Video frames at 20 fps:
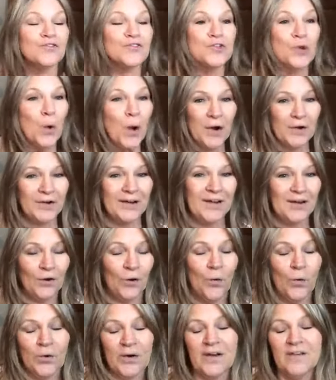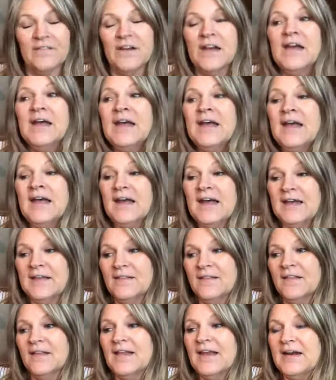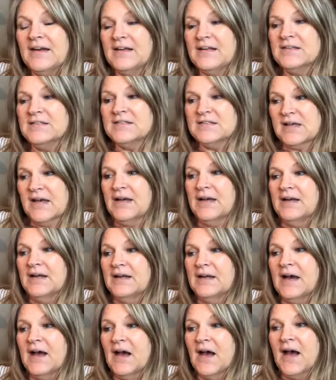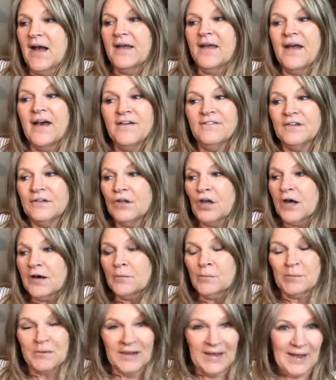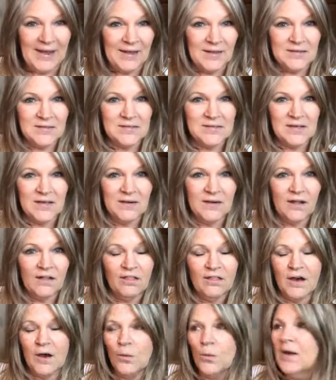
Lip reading: so hard to get a hold of. And the lady said, I have a lot of blanks. And I thought,